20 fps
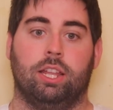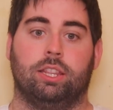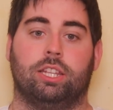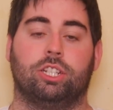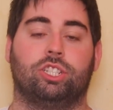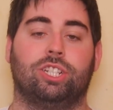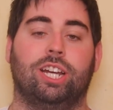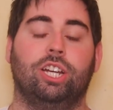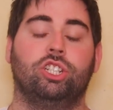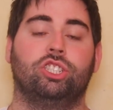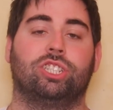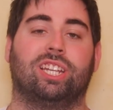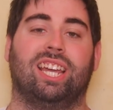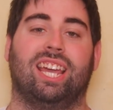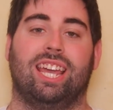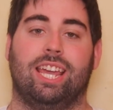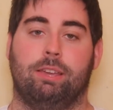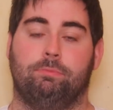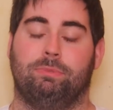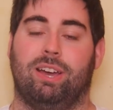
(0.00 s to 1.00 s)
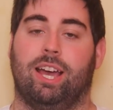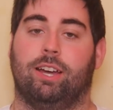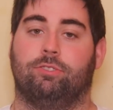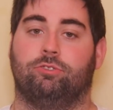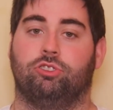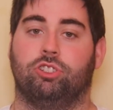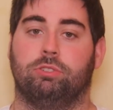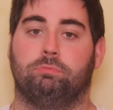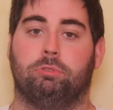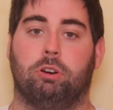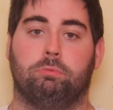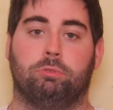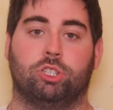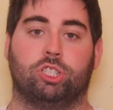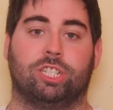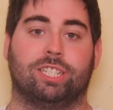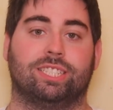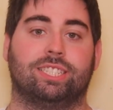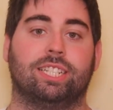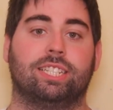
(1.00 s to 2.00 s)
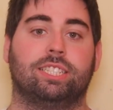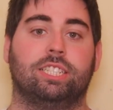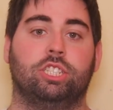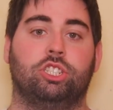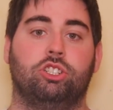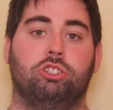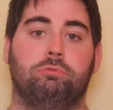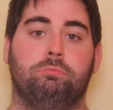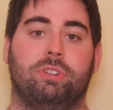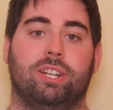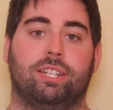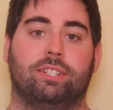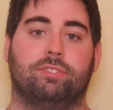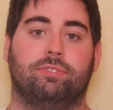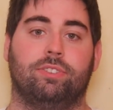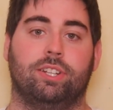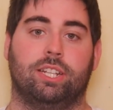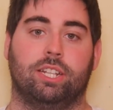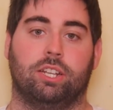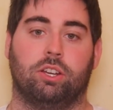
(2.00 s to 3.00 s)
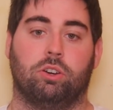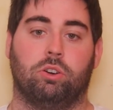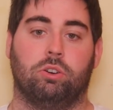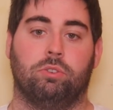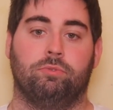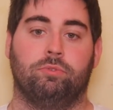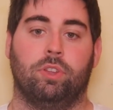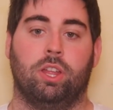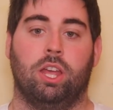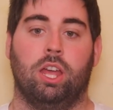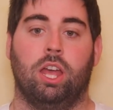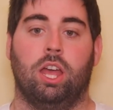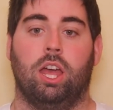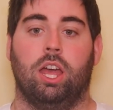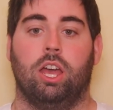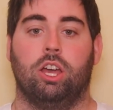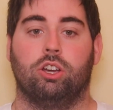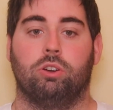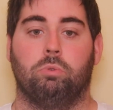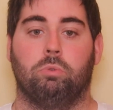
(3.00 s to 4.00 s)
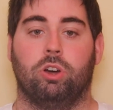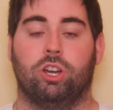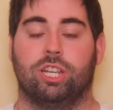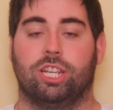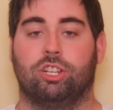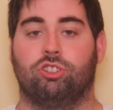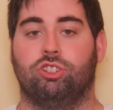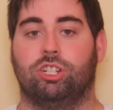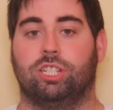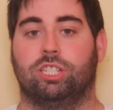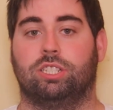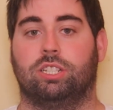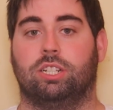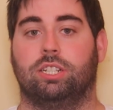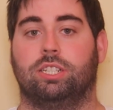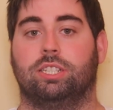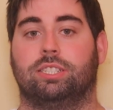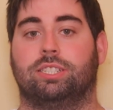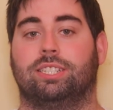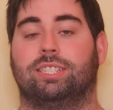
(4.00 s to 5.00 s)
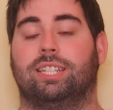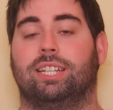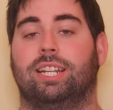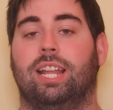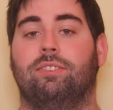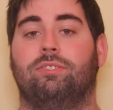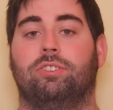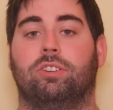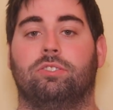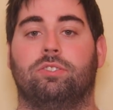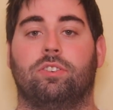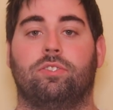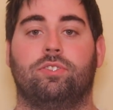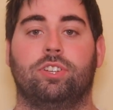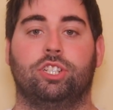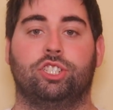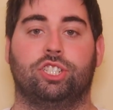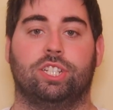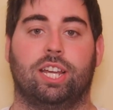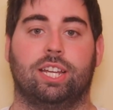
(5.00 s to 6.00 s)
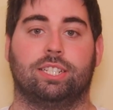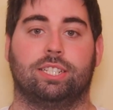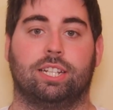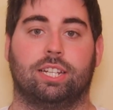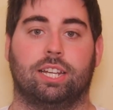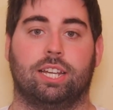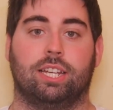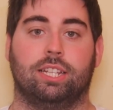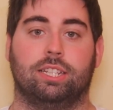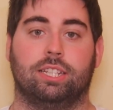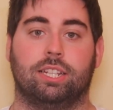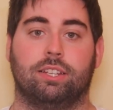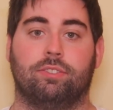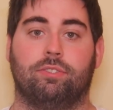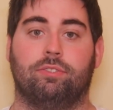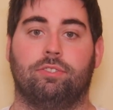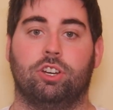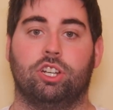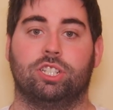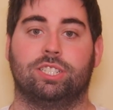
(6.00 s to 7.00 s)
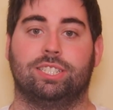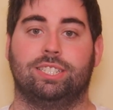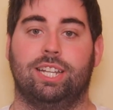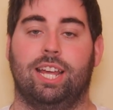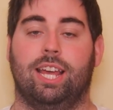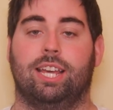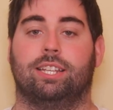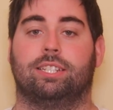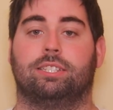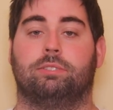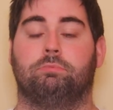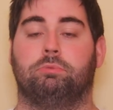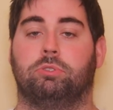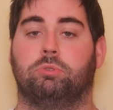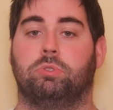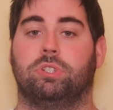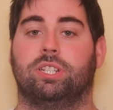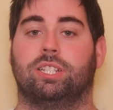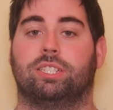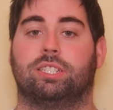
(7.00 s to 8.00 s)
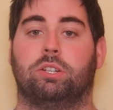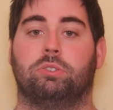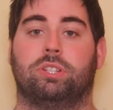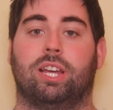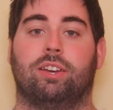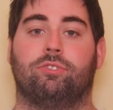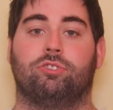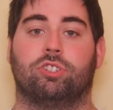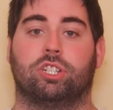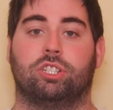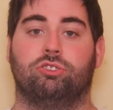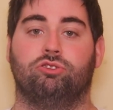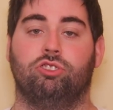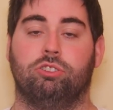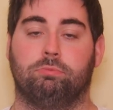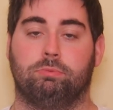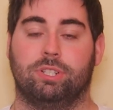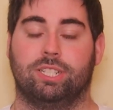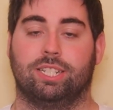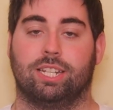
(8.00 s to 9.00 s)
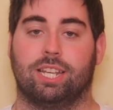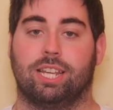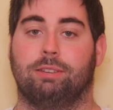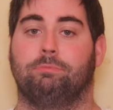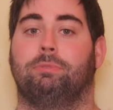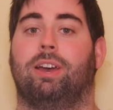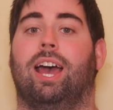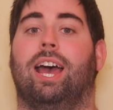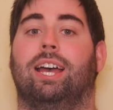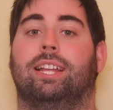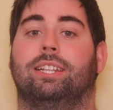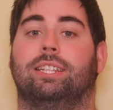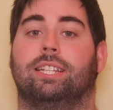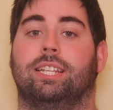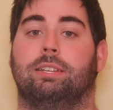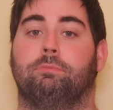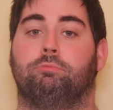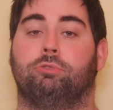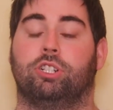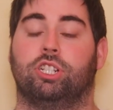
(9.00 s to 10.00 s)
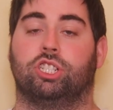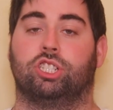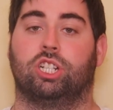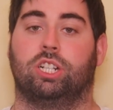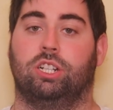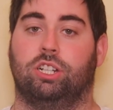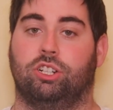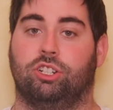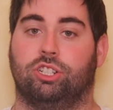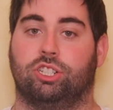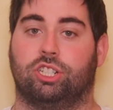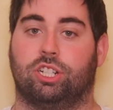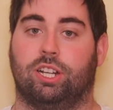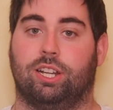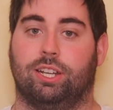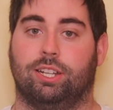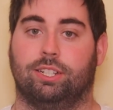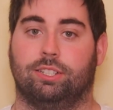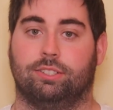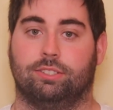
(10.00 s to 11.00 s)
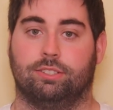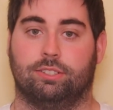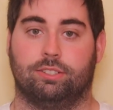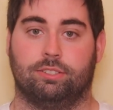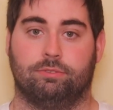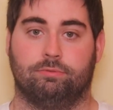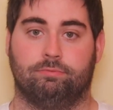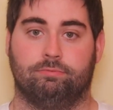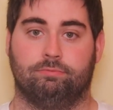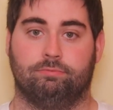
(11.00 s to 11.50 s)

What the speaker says: The charge came after he published a 62-minute video where he criticised the level of officiating in the first test between the South African rugby team and the British and Irish Lions.